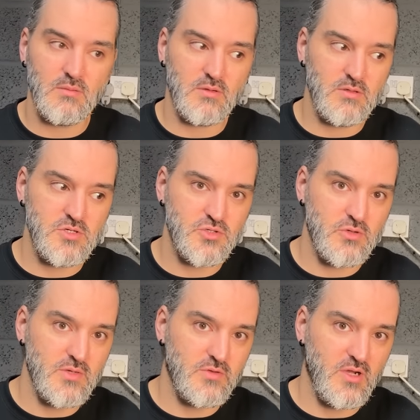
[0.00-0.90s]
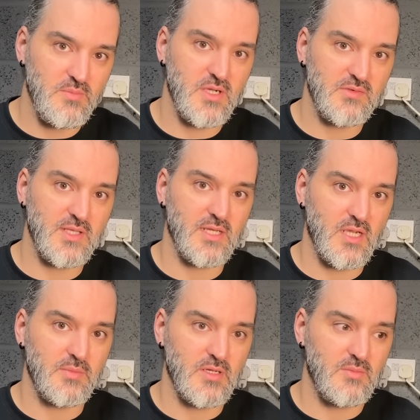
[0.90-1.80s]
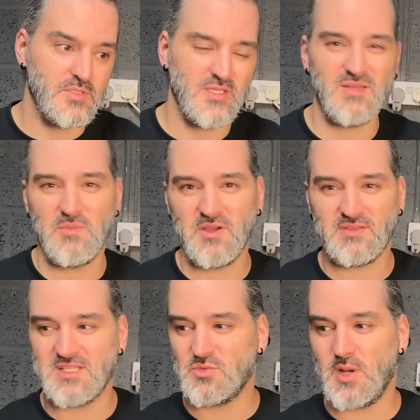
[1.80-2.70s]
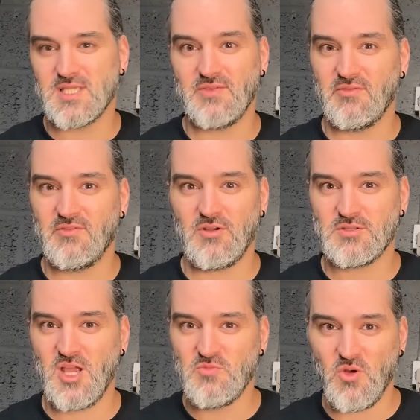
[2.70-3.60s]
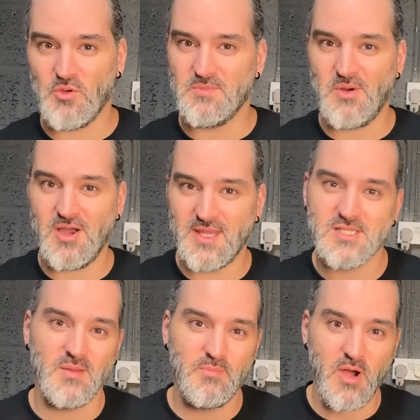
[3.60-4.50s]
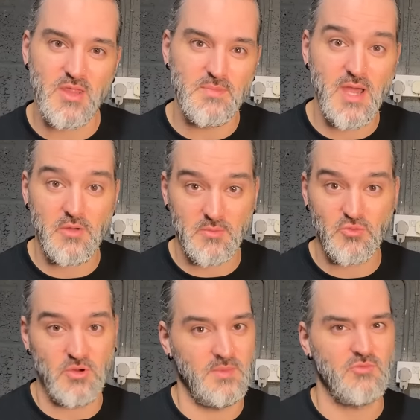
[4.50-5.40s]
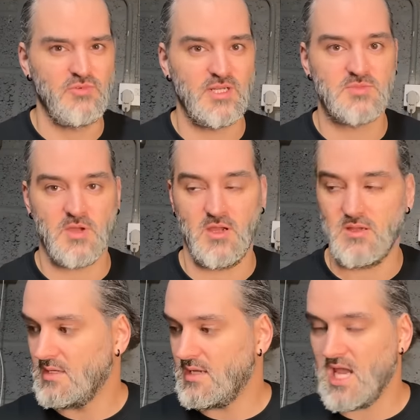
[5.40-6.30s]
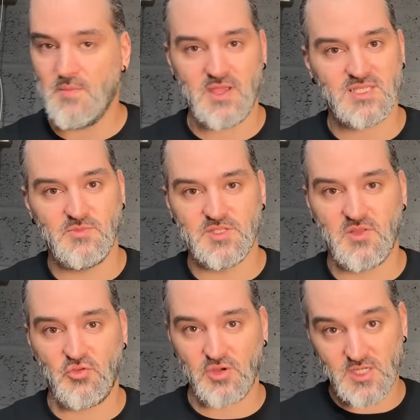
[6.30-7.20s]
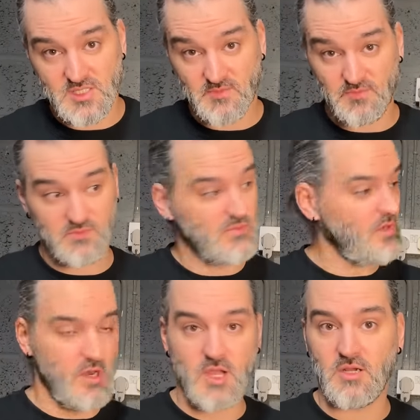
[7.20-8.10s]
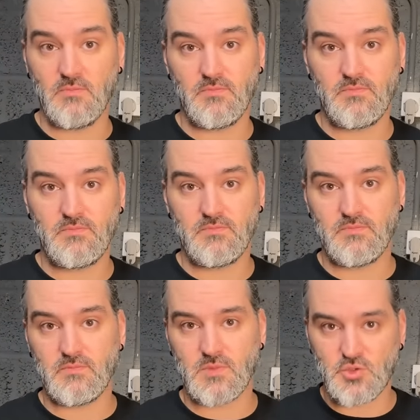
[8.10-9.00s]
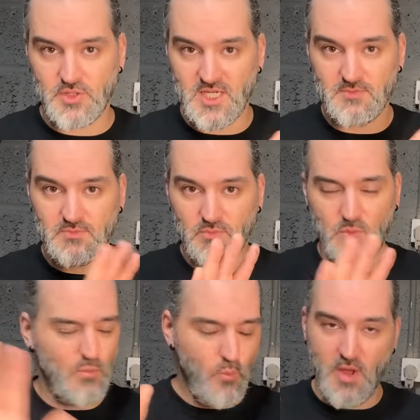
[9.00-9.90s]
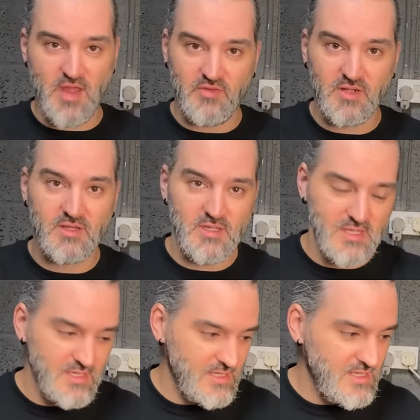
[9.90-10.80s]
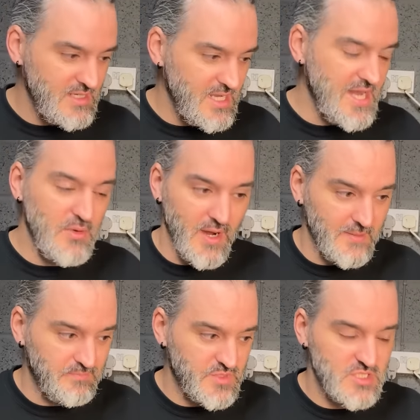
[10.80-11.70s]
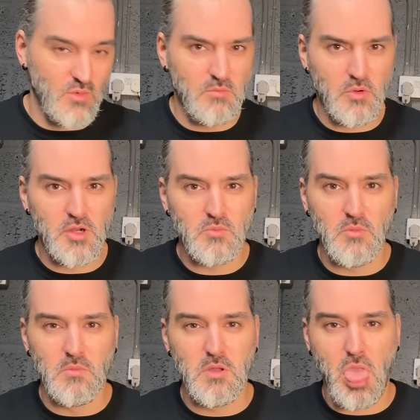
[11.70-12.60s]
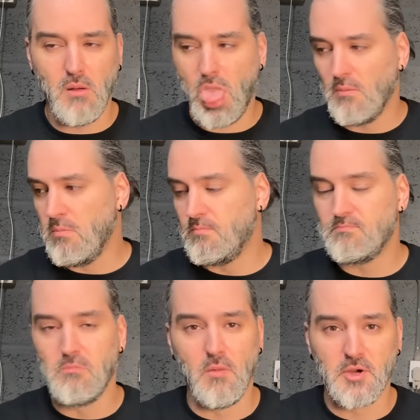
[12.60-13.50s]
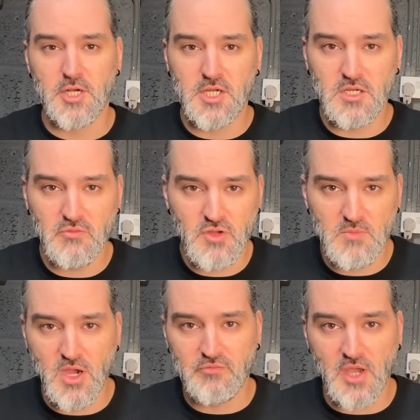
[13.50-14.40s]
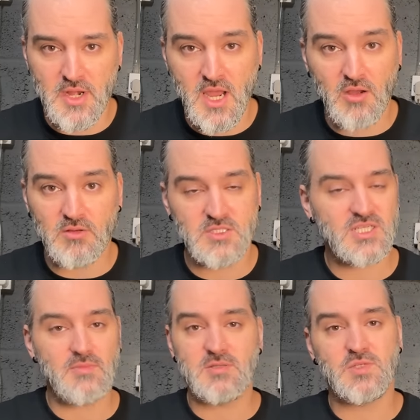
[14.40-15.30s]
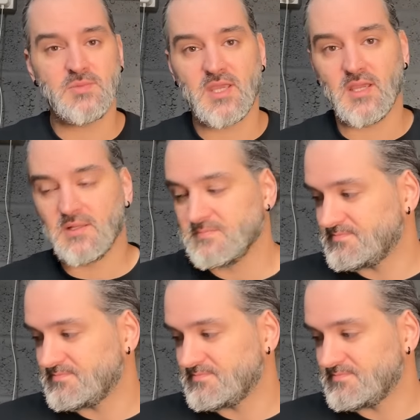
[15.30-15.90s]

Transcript: Are you sure you've got a birthday coming up? I was like, yeah, my birthday's 27th of October. I want to buy these, and I'll buy them now, and I brought them. They're really smart. Air Max Limited 3s. I like them. Cream, whatever. Anyway, she's like, what am I going to get you for your birthday now? I said, just give me some gym kit.